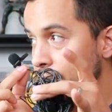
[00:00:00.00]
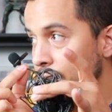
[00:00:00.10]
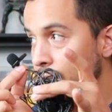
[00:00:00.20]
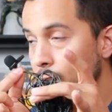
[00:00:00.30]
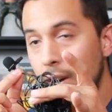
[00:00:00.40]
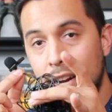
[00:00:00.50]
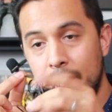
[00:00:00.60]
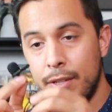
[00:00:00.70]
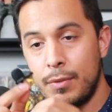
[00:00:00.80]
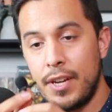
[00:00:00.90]
of
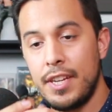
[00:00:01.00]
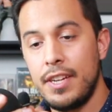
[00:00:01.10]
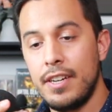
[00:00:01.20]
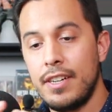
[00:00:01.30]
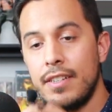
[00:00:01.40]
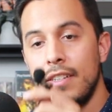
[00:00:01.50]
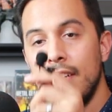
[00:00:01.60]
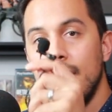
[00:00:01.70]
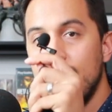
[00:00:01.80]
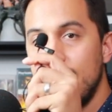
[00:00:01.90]
wires right here
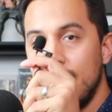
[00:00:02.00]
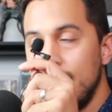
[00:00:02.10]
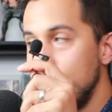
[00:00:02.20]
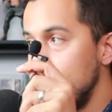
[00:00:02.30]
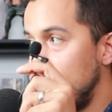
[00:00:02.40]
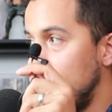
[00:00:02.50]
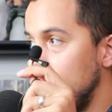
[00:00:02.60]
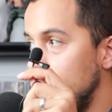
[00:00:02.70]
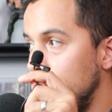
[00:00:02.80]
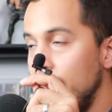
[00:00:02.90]
is my
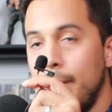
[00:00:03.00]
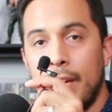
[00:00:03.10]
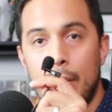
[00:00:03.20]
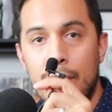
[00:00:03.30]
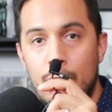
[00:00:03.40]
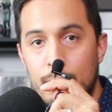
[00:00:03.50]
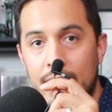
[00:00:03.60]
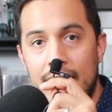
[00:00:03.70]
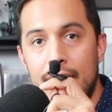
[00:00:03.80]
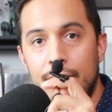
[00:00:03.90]
lapel microphone, my
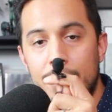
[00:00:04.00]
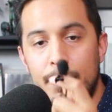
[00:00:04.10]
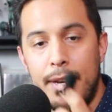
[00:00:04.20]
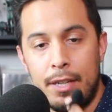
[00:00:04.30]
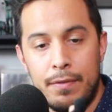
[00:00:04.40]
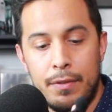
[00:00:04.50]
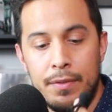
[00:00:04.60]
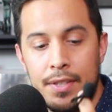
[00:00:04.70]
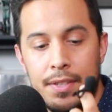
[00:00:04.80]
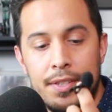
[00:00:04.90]
lavalier microphone.
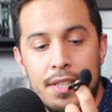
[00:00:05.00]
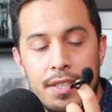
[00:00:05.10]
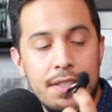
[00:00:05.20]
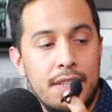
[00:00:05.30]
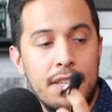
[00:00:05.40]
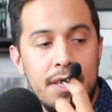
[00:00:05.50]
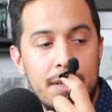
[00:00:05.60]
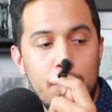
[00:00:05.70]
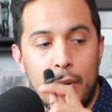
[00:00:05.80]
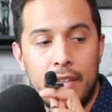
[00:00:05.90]
This is an Insignia
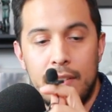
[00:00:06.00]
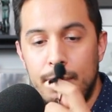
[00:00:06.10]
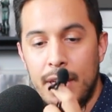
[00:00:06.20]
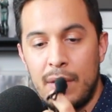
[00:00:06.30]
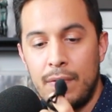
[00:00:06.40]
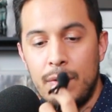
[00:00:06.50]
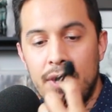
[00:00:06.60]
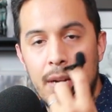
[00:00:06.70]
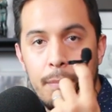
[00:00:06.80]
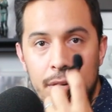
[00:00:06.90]
branded microphone
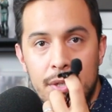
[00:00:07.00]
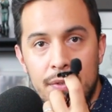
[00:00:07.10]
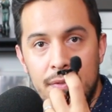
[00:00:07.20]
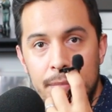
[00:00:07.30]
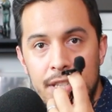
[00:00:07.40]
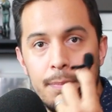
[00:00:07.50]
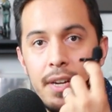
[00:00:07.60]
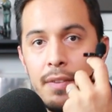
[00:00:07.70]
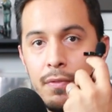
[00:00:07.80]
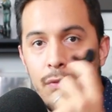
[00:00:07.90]
that I purchased from Best
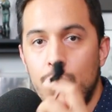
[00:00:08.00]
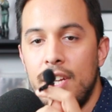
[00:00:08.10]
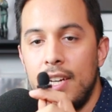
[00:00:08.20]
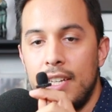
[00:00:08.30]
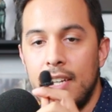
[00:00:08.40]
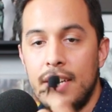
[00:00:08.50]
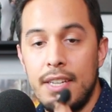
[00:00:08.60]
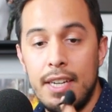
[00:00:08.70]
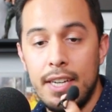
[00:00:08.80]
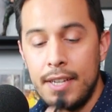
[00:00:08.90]
Buy for
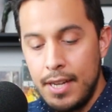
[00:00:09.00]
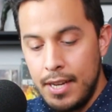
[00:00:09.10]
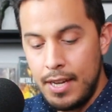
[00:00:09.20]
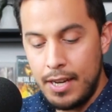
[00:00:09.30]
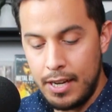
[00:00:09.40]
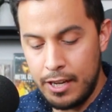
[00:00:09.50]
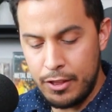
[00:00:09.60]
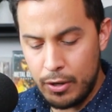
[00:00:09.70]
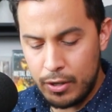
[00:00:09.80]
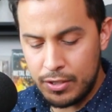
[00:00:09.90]
$49.99. Uh,
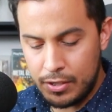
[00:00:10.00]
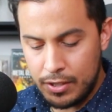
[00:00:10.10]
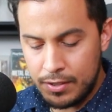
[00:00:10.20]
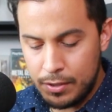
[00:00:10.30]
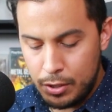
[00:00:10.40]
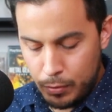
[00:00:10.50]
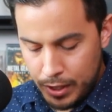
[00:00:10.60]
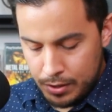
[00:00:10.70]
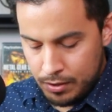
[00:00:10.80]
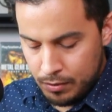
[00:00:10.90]
there are certain
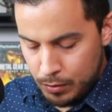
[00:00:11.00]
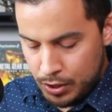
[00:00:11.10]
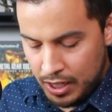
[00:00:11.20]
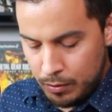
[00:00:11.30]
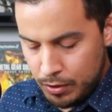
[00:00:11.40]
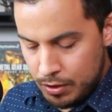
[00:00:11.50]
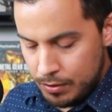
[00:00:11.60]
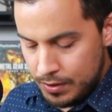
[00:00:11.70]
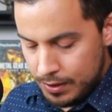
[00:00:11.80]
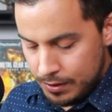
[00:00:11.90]
situations in which I would
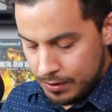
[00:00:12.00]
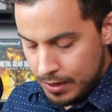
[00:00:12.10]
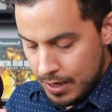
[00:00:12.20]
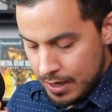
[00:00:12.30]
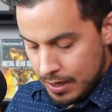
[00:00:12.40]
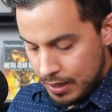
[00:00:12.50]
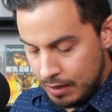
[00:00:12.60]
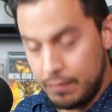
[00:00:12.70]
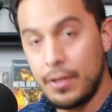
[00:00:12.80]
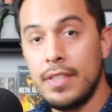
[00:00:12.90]
use this. Uh,
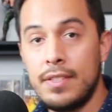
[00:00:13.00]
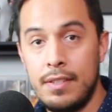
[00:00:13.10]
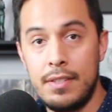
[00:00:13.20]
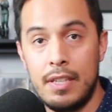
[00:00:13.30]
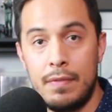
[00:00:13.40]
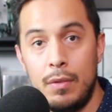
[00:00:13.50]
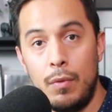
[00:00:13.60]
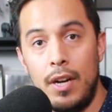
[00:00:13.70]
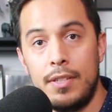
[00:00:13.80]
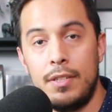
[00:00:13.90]
for instance, if you
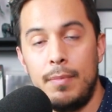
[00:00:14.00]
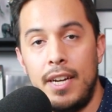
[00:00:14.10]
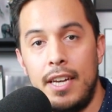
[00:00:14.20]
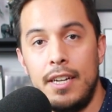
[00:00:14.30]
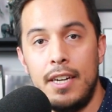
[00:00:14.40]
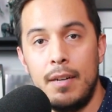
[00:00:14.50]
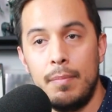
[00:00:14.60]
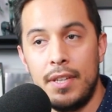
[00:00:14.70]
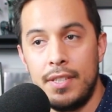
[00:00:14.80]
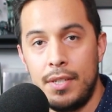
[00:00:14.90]
watched my uh,
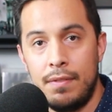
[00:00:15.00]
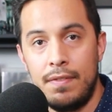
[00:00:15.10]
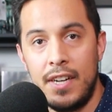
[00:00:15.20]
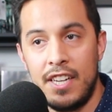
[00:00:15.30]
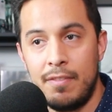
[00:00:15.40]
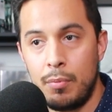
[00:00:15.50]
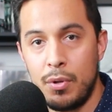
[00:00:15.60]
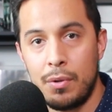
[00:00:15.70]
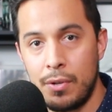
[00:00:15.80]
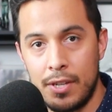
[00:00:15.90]
PlayStation 5 pre
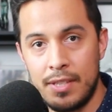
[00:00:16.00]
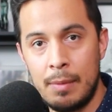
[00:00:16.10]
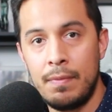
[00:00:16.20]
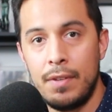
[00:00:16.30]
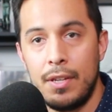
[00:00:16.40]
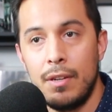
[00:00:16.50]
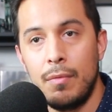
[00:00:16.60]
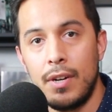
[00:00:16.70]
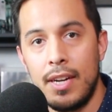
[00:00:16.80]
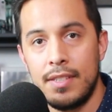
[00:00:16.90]
order attempt video
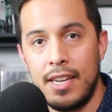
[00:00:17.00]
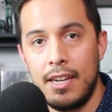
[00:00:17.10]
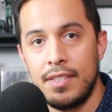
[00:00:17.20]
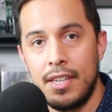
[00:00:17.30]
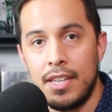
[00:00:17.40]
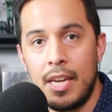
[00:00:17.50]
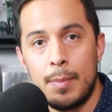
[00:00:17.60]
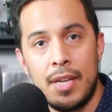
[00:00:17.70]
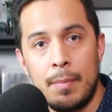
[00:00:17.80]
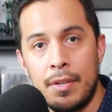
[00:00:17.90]
where I sat outside of
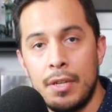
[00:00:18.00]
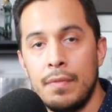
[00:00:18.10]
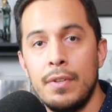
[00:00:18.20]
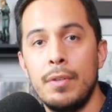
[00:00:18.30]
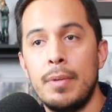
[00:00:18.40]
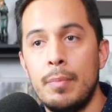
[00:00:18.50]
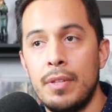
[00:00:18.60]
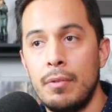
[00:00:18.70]
GameStop and interviewed the people that